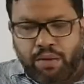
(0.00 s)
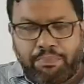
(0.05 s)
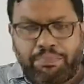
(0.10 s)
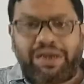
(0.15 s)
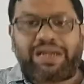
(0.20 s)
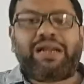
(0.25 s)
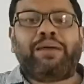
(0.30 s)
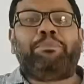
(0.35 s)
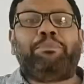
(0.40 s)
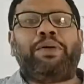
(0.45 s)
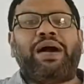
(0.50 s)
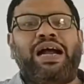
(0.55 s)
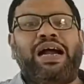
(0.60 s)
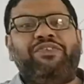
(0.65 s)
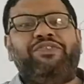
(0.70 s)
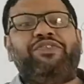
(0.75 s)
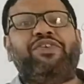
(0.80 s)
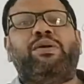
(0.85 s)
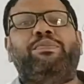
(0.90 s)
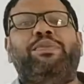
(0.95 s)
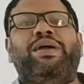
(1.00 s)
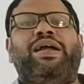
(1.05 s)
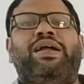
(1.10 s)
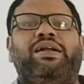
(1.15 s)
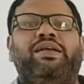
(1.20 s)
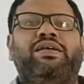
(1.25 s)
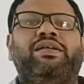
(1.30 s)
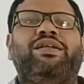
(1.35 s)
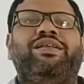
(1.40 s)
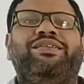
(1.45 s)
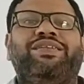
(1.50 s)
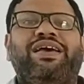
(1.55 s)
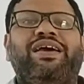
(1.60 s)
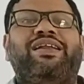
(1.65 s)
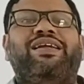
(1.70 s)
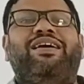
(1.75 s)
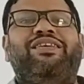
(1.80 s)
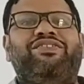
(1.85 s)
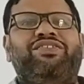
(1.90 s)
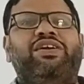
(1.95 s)
But apart from it,
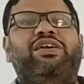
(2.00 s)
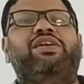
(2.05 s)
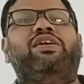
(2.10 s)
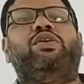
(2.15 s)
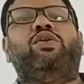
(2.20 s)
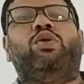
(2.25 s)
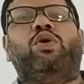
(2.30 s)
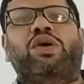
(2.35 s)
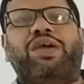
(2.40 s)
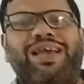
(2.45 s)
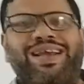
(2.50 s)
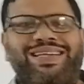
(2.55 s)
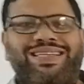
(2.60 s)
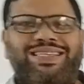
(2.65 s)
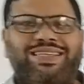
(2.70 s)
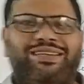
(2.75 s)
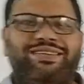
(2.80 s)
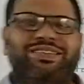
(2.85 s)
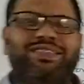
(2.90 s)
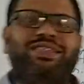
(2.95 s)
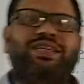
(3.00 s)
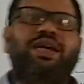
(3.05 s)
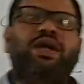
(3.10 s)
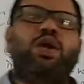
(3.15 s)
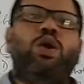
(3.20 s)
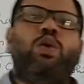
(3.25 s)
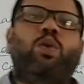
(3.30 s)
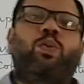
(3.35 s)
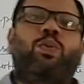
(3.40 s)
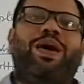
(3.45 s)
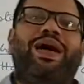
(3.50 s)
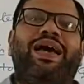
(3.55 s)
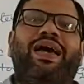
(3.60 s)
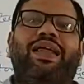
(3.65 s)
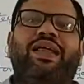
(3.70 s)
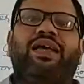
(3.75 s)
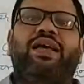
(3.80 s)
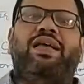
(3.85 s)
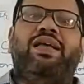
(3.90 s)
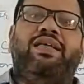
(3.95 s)
there are certain locations
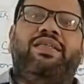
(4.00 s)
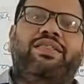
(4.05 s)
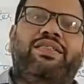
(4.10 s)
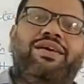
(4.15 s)
where